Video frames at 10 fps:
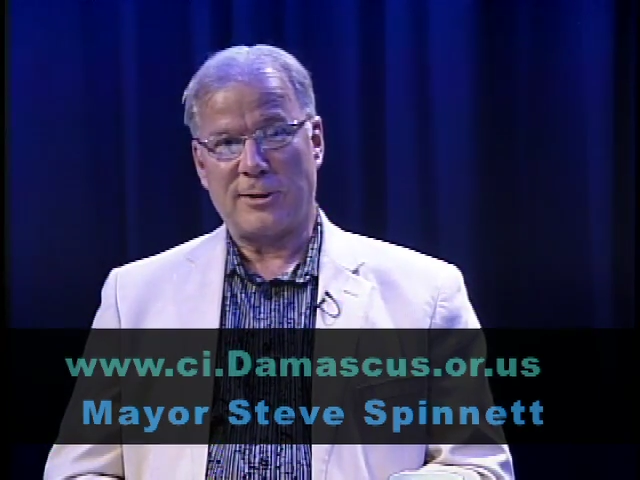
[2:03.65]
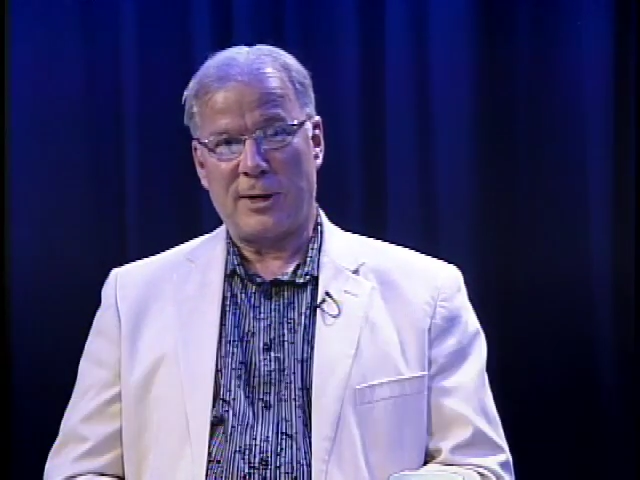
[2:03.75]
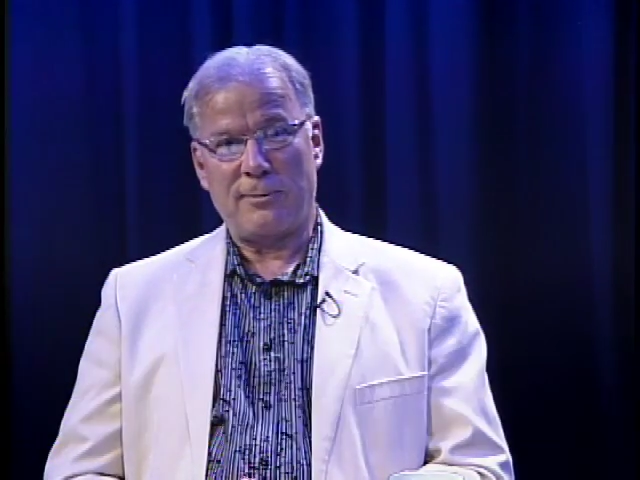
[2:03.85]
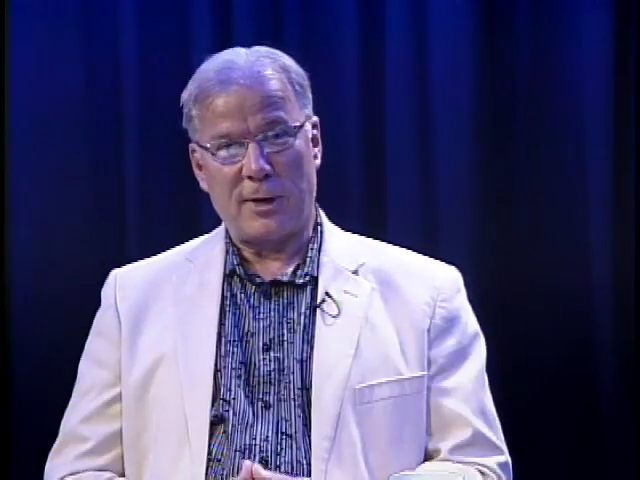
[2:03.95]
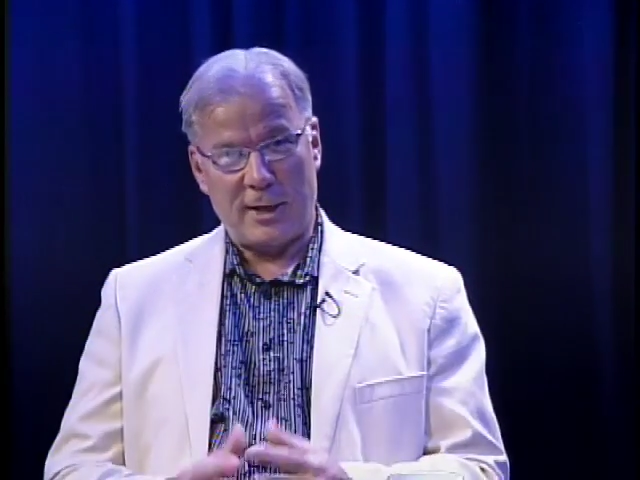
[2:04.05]
So
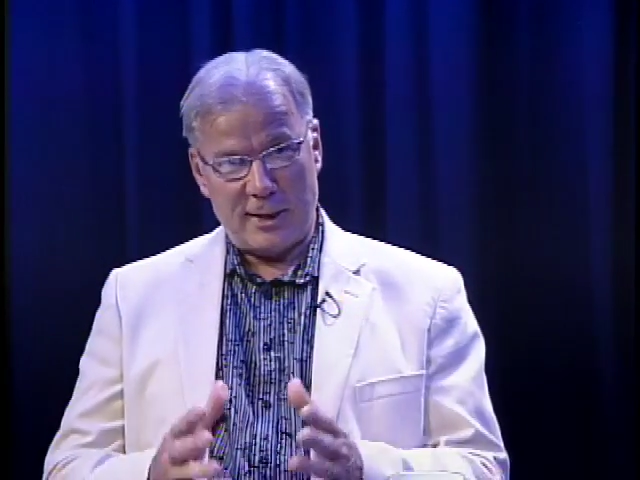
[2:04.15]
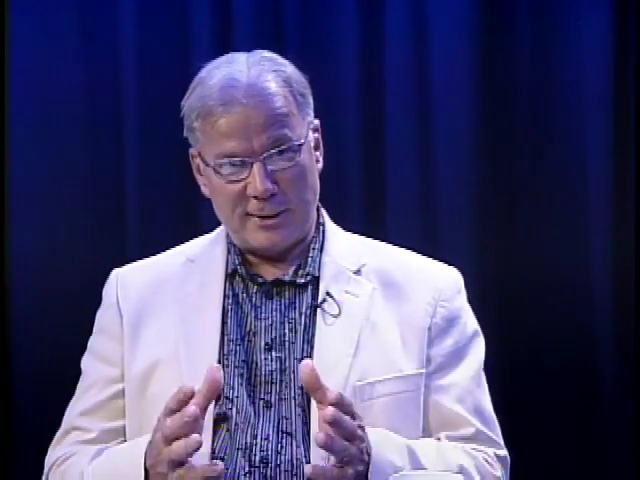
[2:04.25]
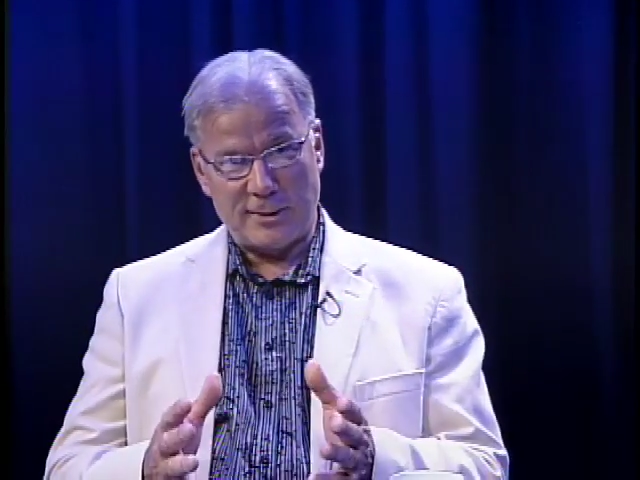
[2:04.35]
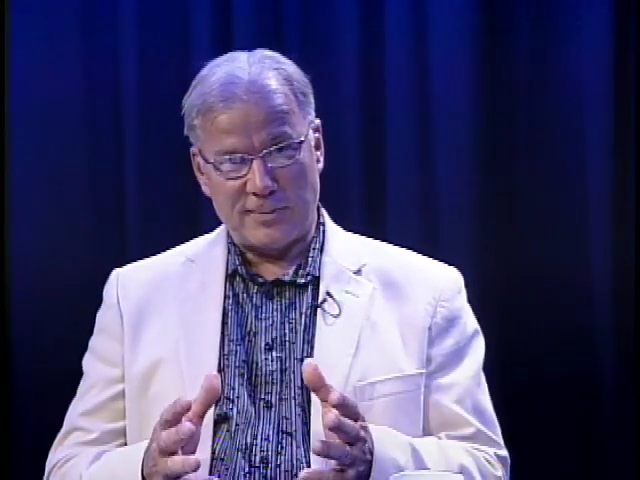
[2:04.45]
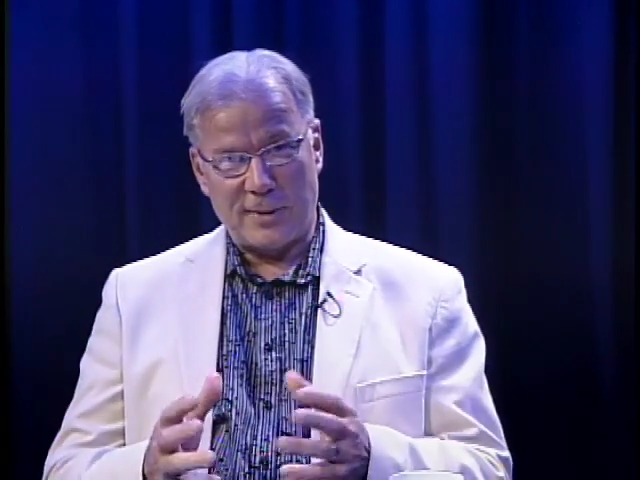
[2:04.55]
I, want, I
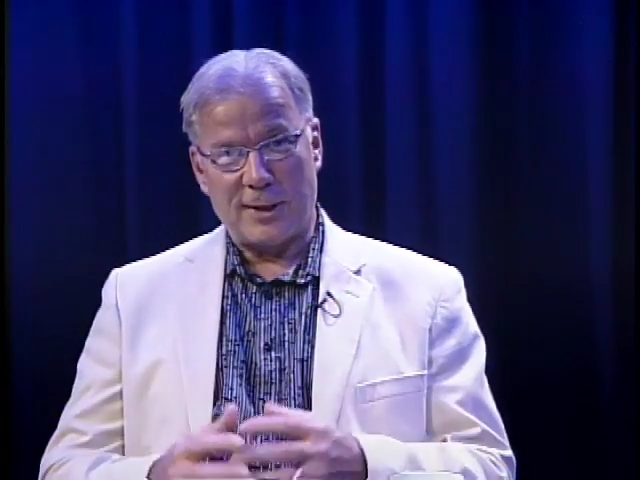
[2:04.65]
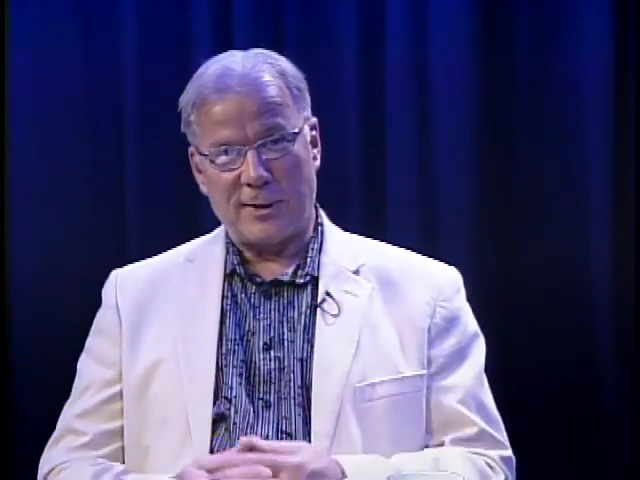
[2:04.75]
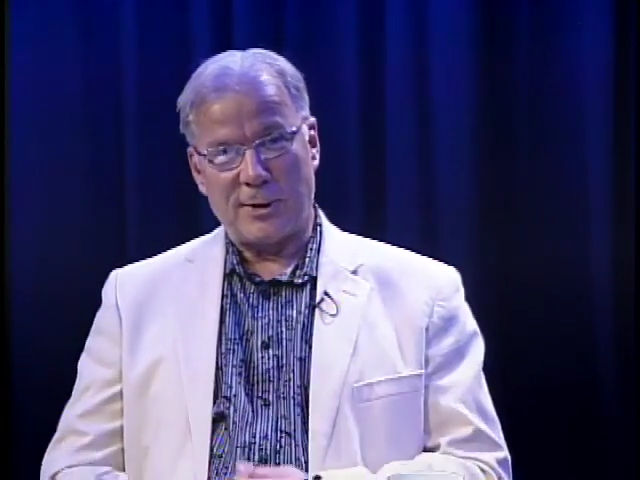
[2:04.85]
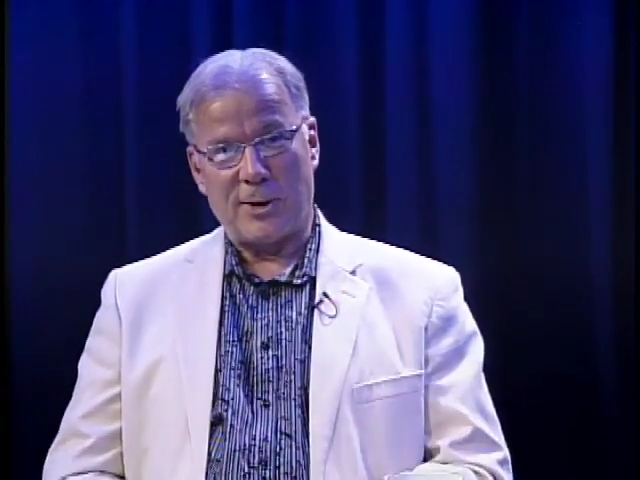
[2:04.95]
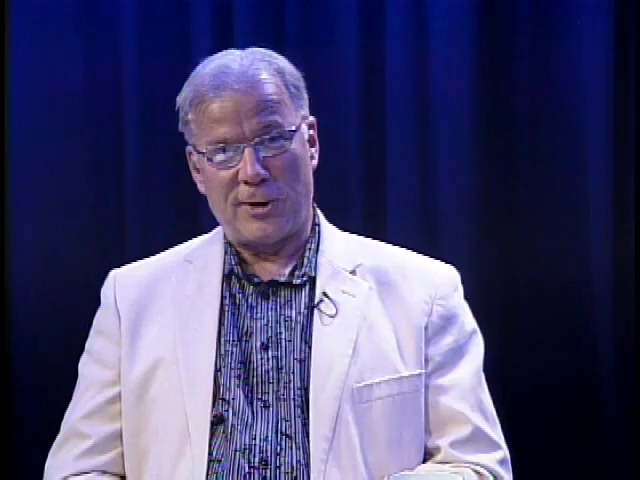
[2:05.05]
just
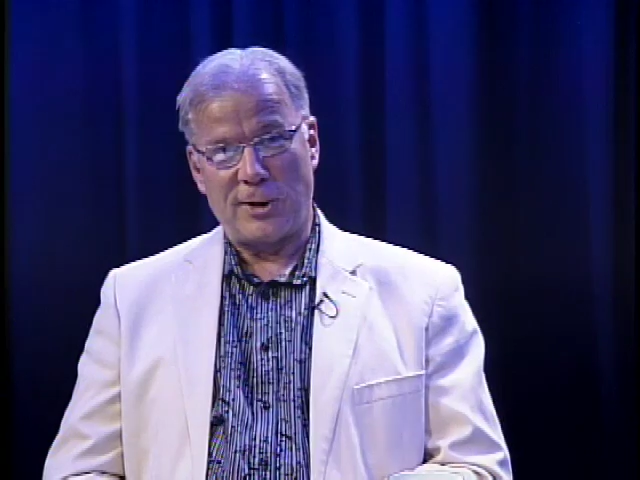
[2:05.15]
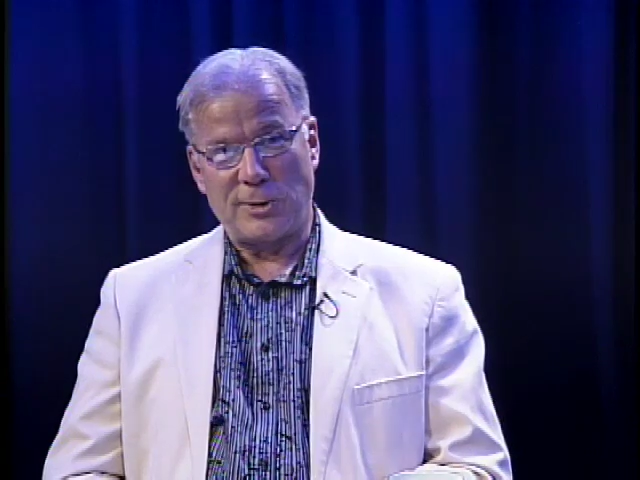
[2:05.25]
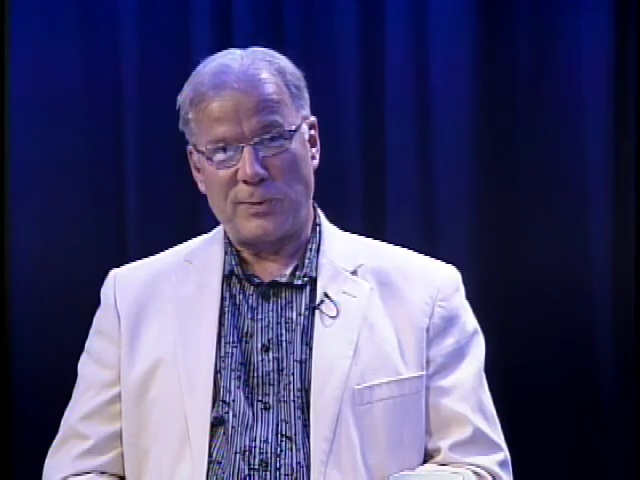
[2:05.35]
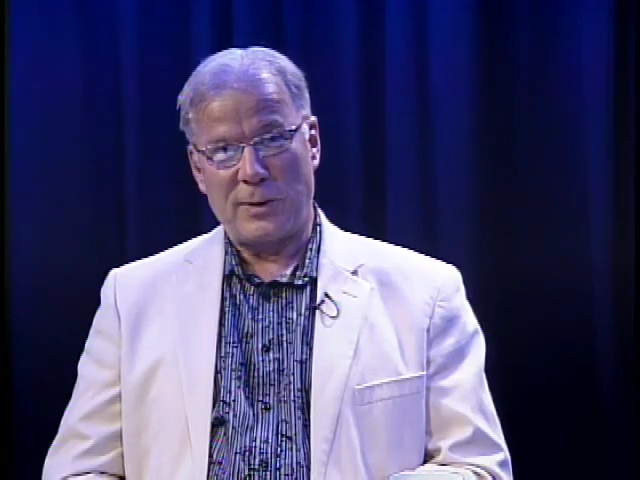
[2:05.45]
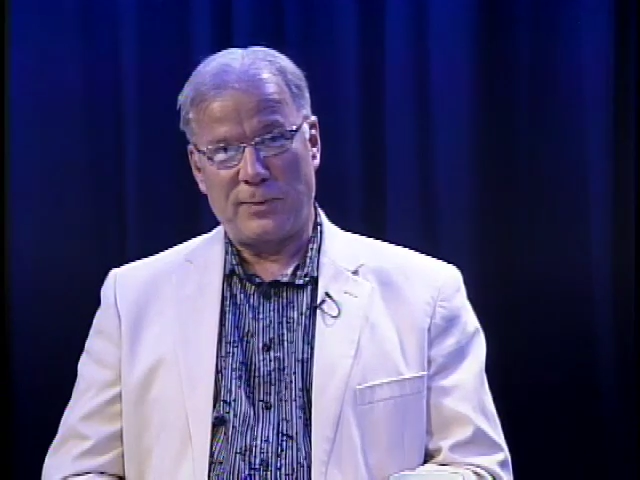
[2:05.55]
want to
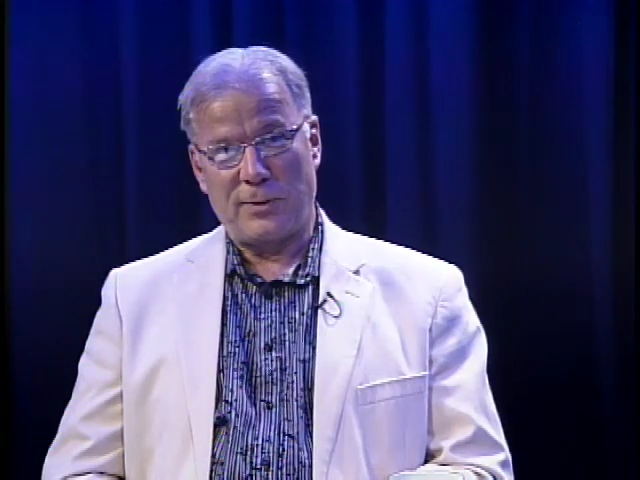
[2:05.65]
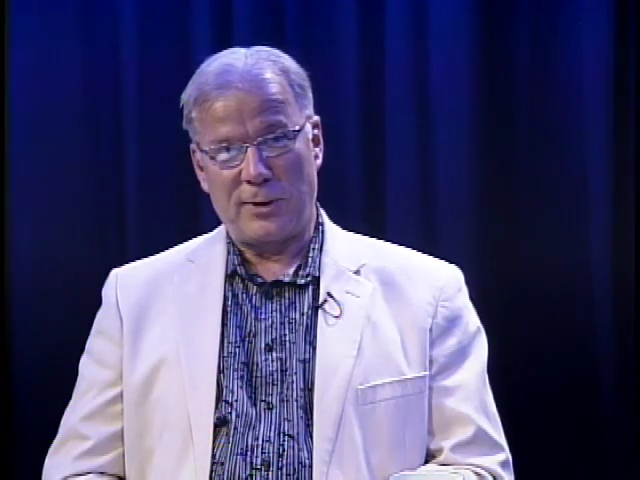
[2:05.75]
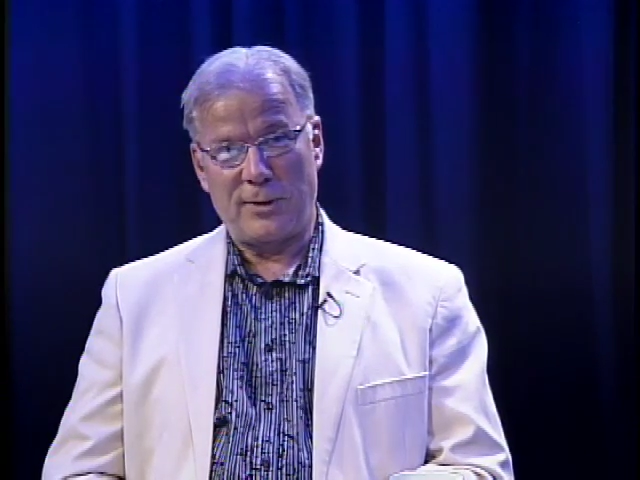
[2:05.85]
encourage people